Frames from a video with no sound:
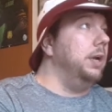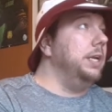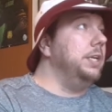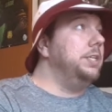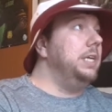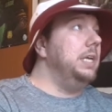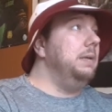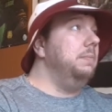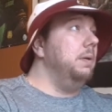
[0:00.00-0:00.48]

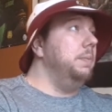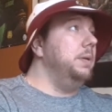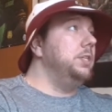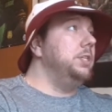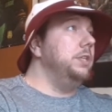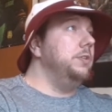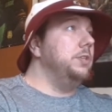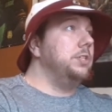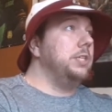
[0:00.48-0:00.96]
running team. Let me
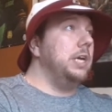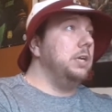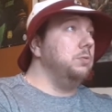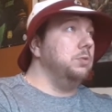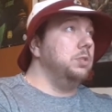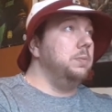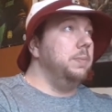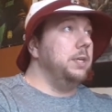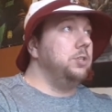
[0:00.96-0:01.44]
see the
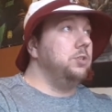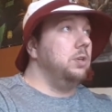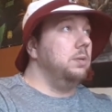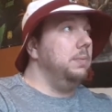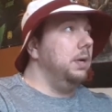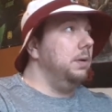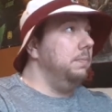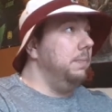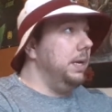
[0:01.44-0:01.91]
schedules to make
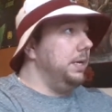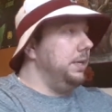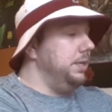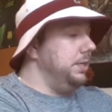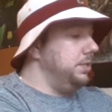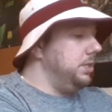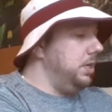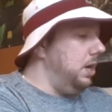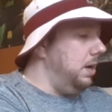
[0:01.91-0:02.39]
sure I'm not
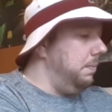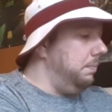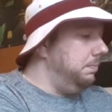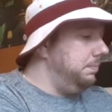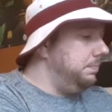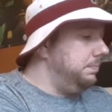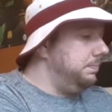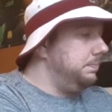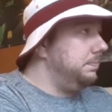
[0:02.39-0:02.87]
making this
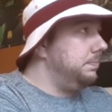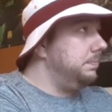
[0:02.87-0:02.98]
up.